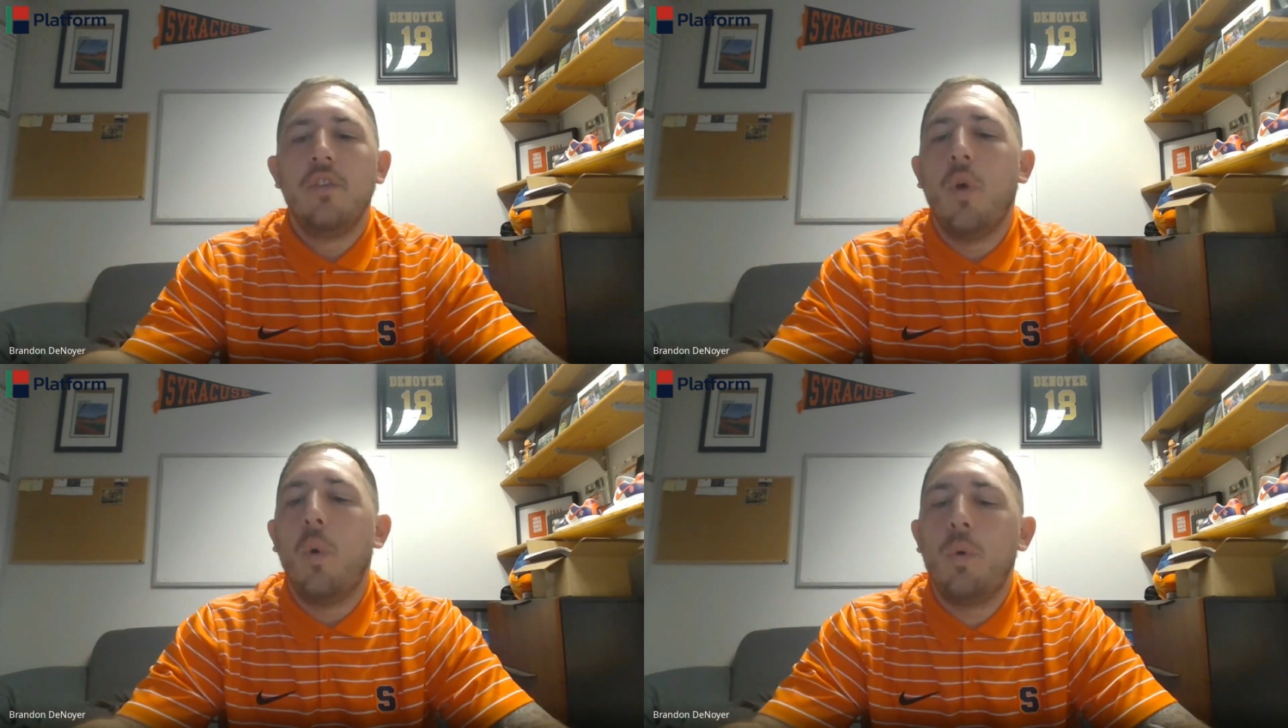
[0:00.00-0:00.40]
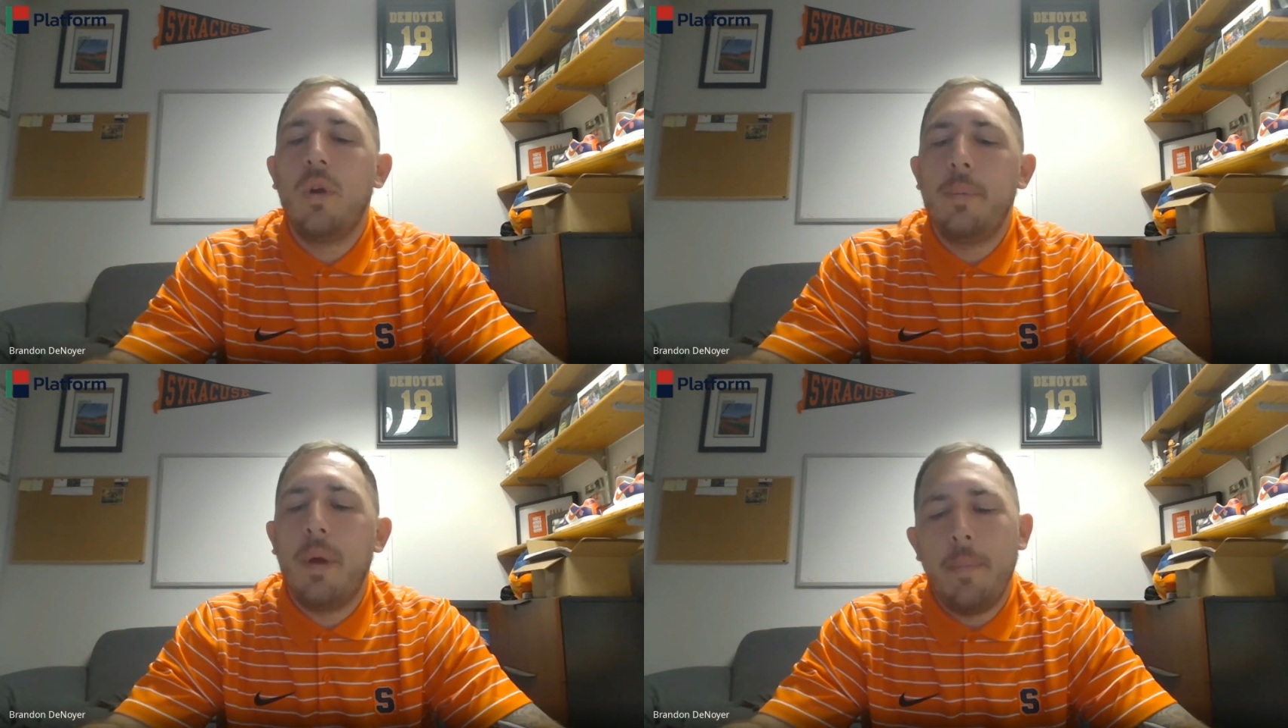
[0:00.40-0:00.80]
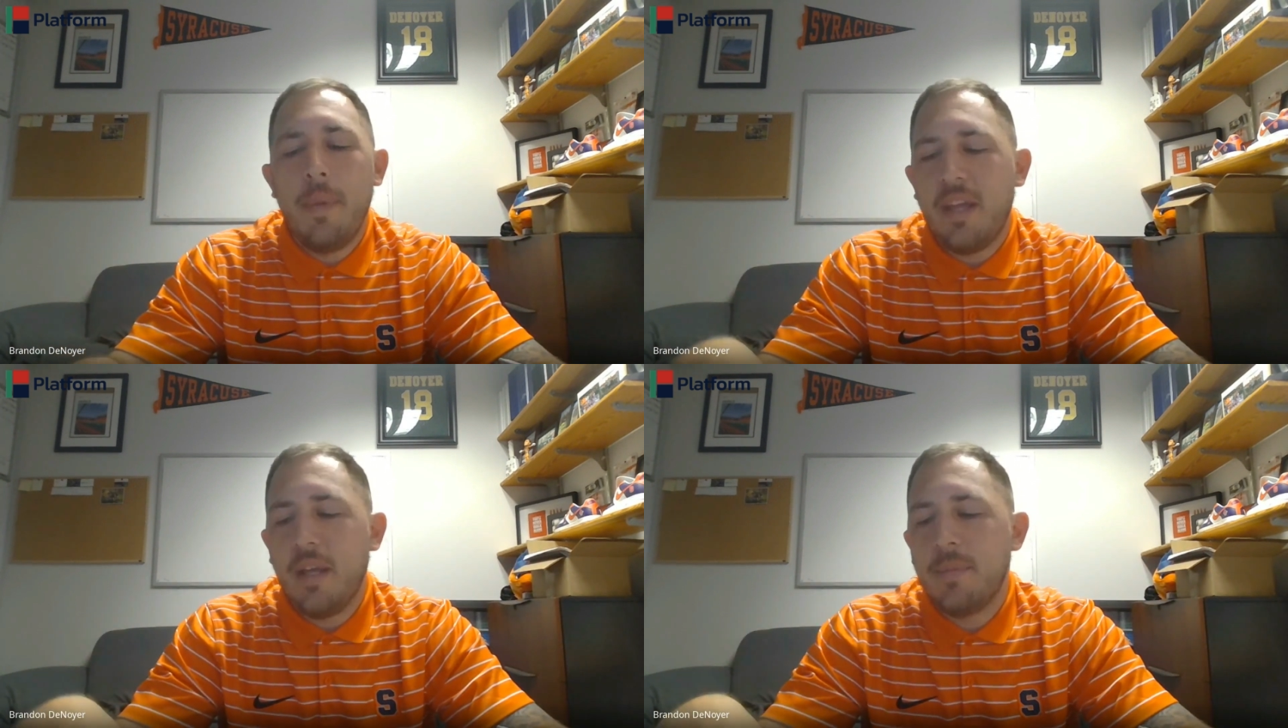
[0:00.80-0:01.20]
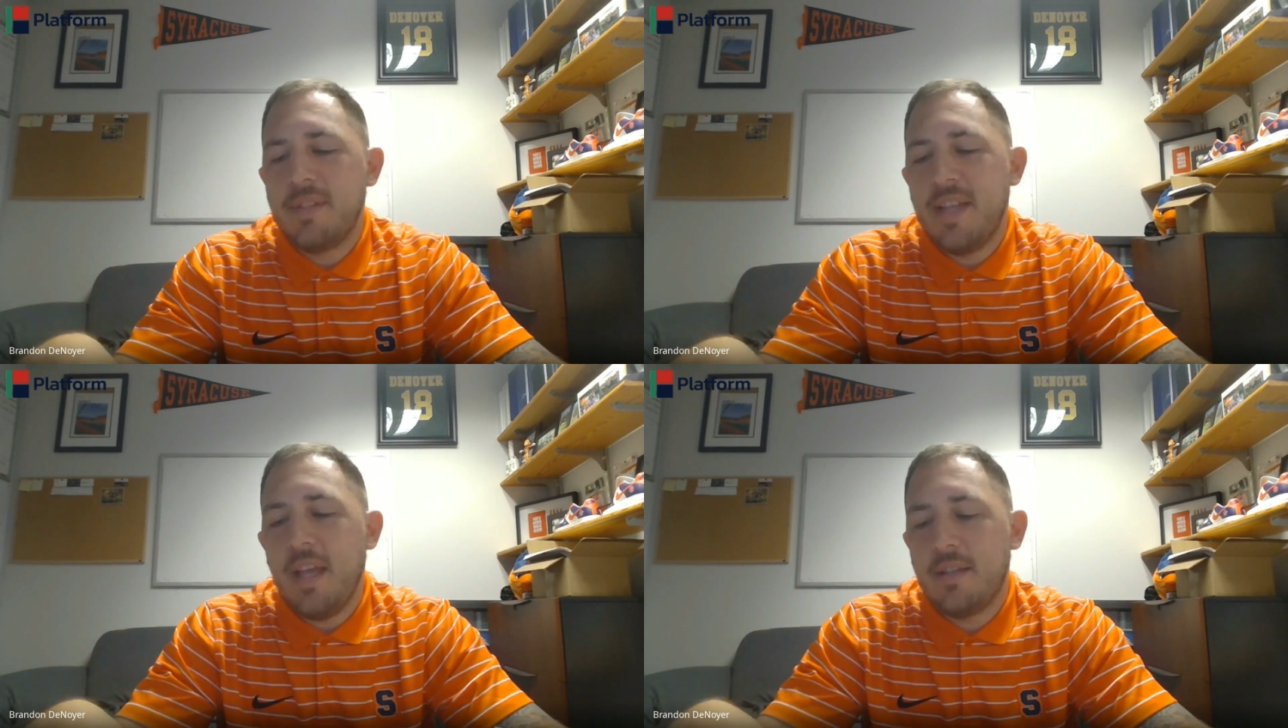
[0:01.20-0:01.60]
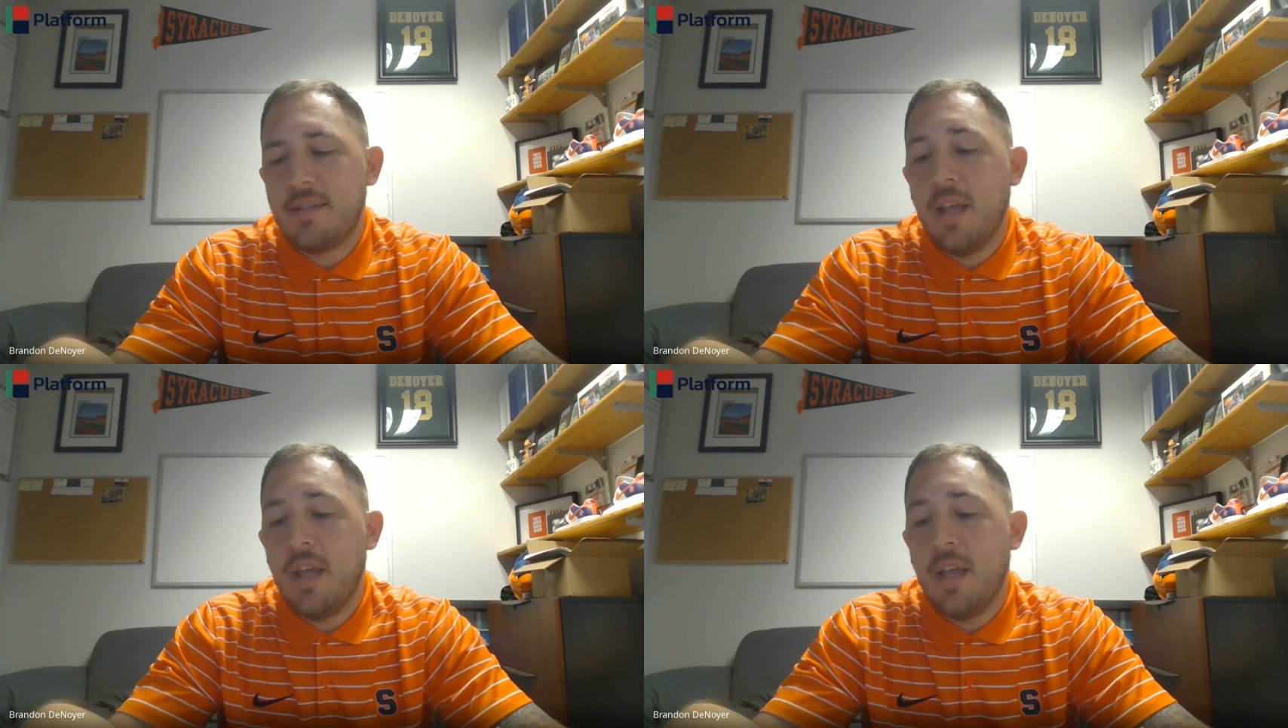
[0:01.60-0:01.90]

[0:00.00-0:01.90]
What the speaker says: Don't worry about making mistakes.